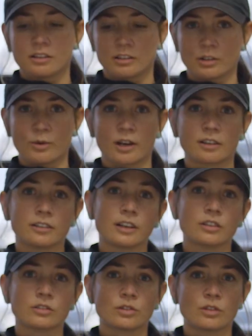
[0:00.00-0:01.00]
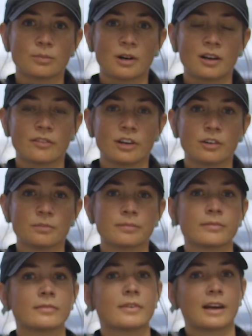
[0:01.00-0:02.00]
you are cleared through the Bravo,
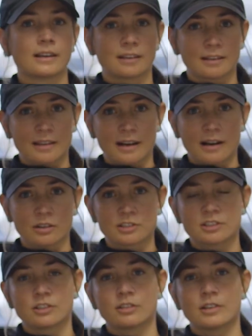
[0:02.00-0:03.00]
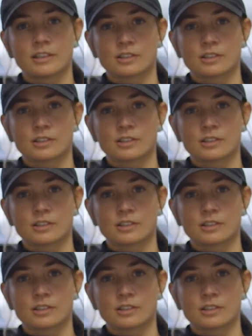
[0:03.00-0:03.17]
and get that altitude